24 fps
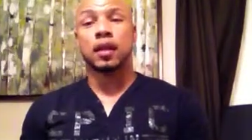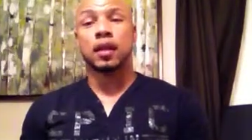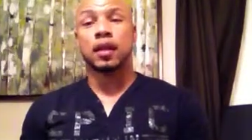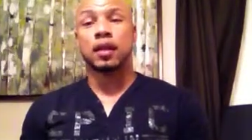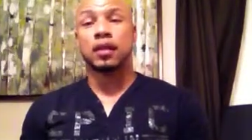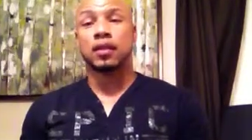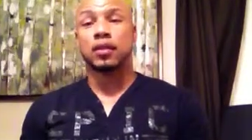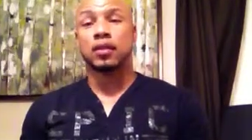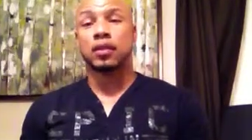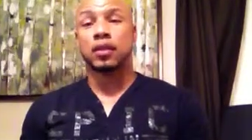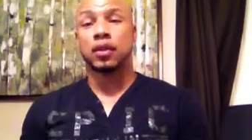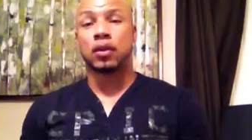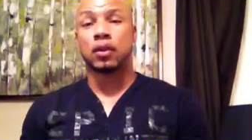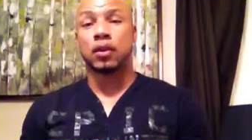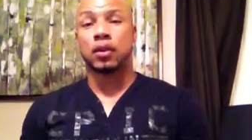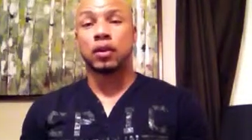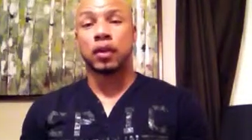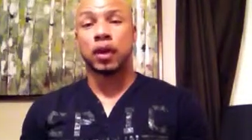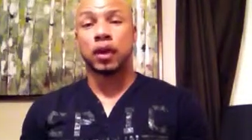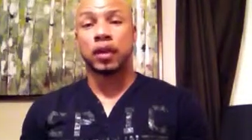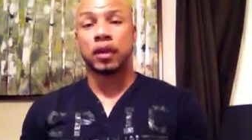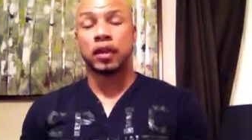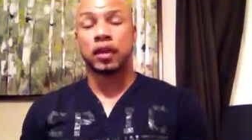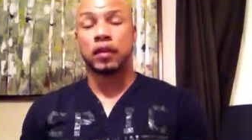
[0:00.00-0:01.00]

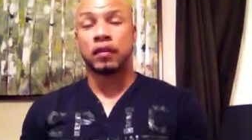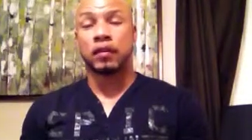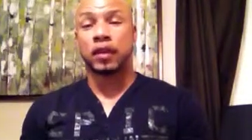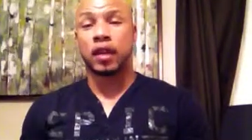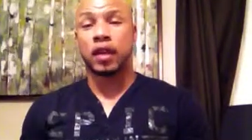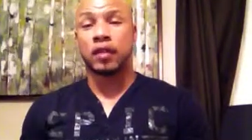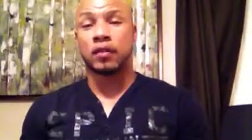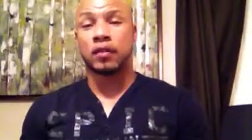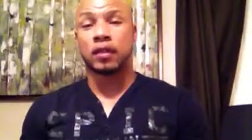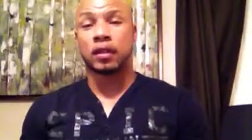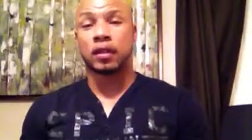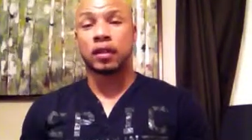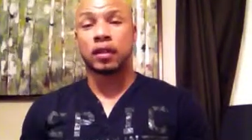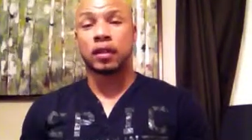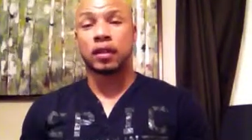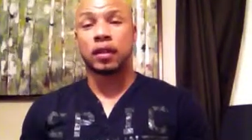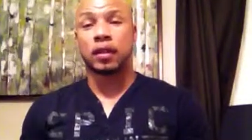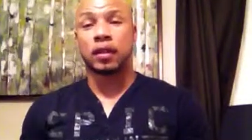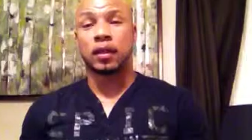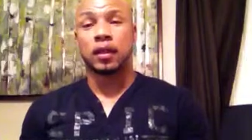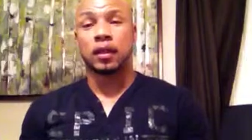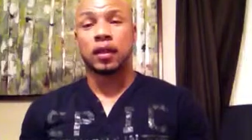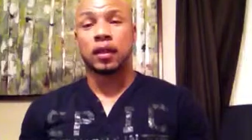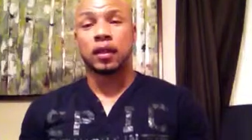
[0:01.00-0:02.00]
so I definitely have a
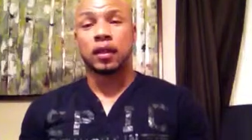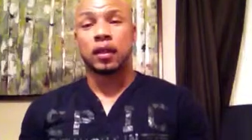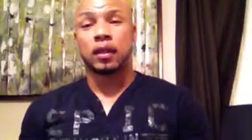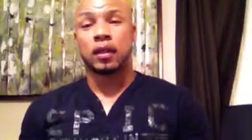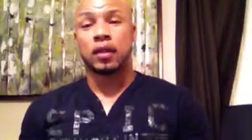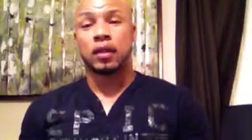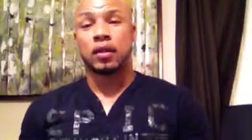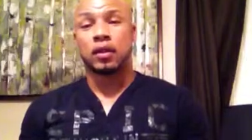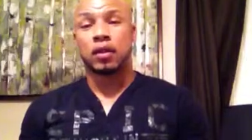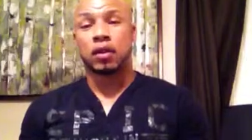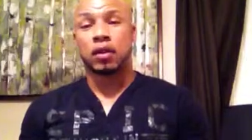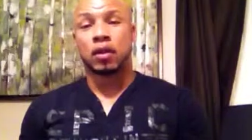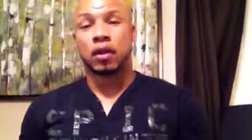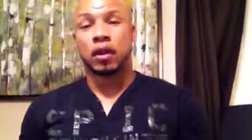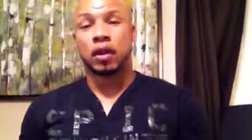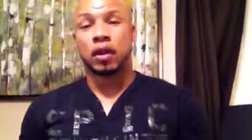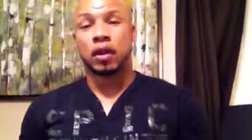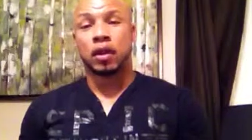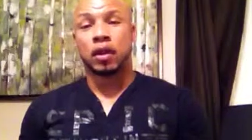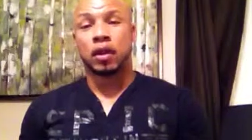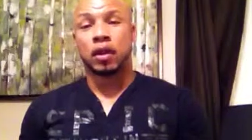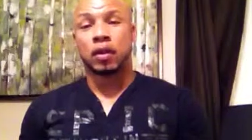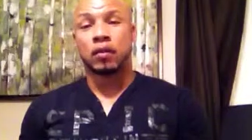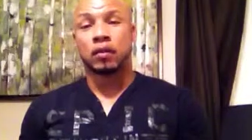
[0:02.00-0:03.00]

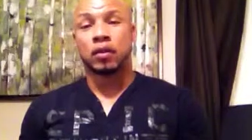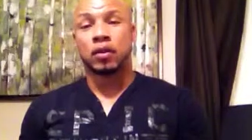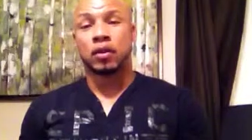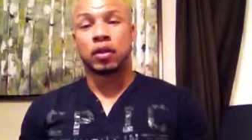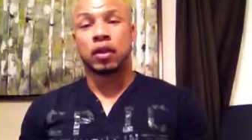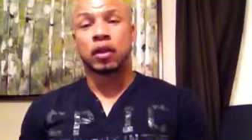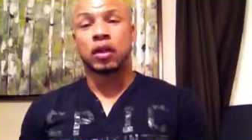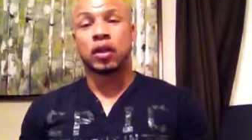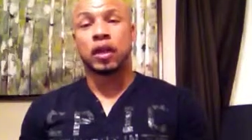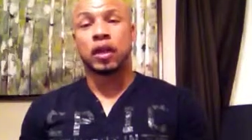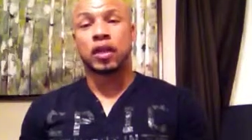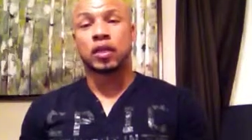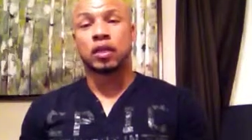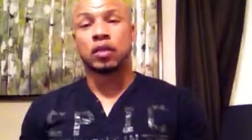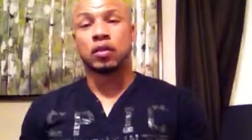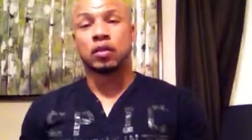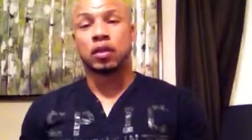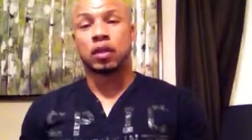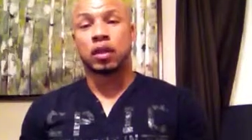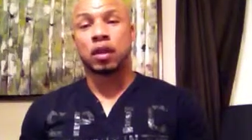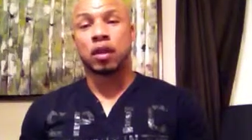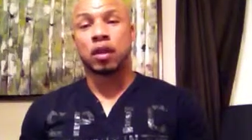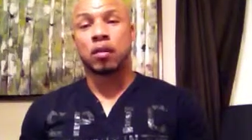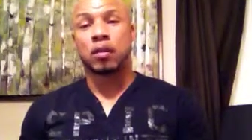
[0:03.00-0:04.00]
real connection
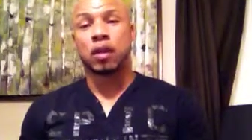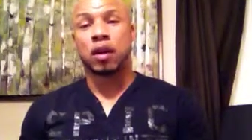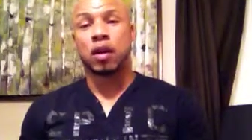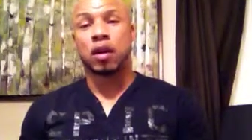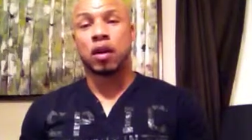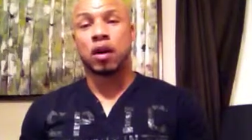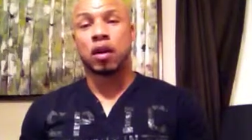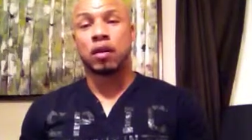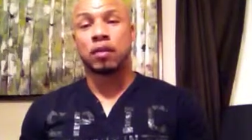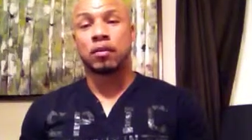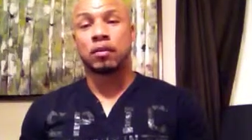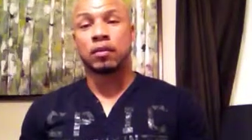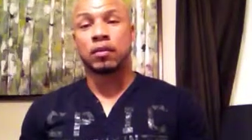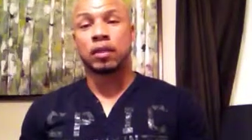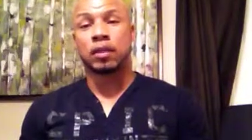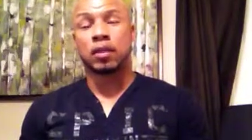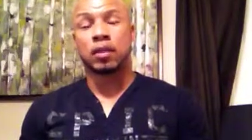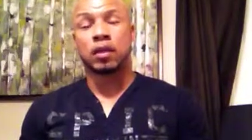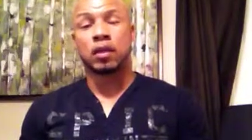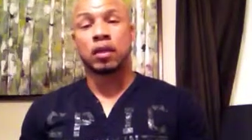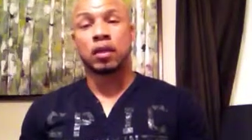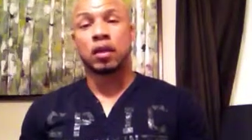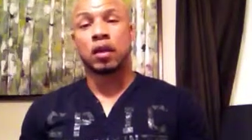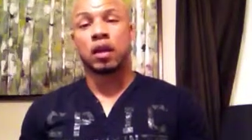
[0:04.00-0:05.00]
with all my
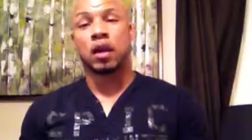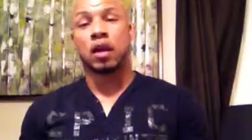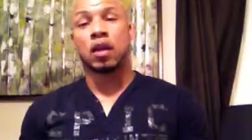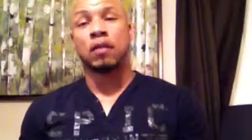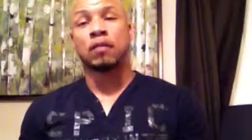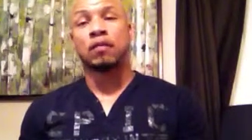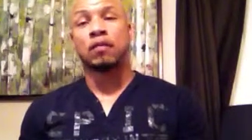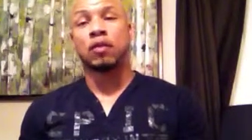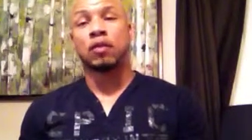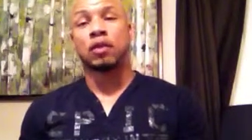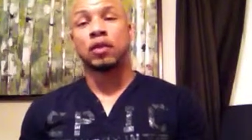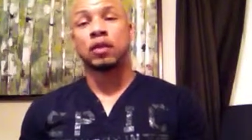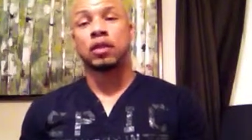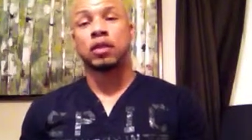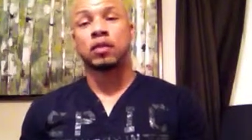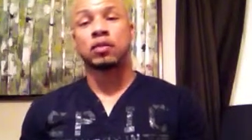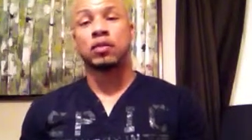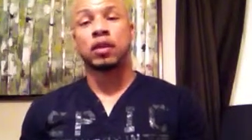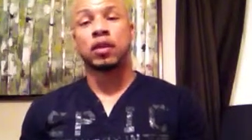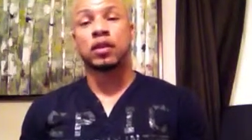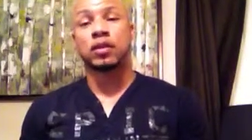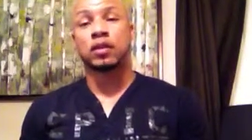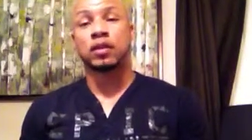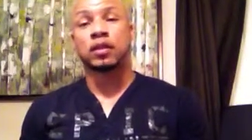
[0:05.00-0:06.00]
armed forces
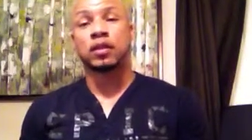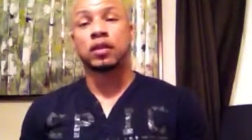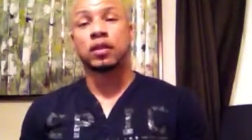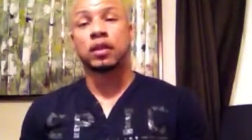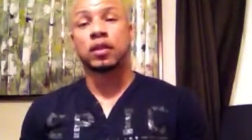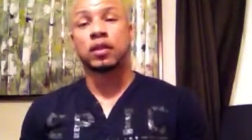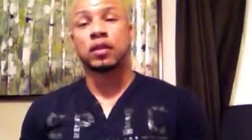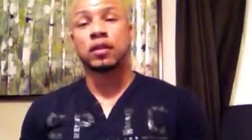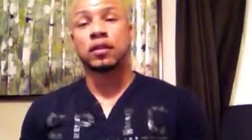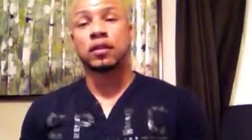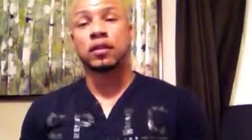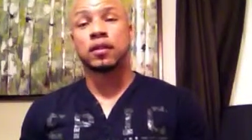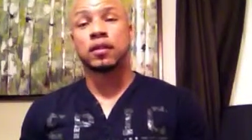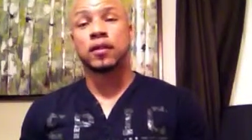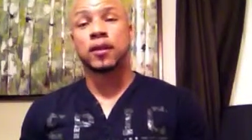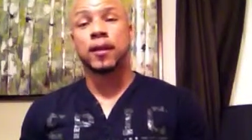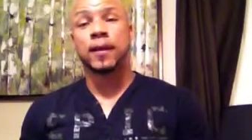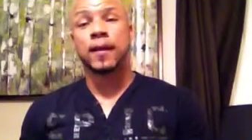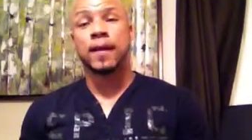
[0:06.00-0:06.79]
brothers and sisters.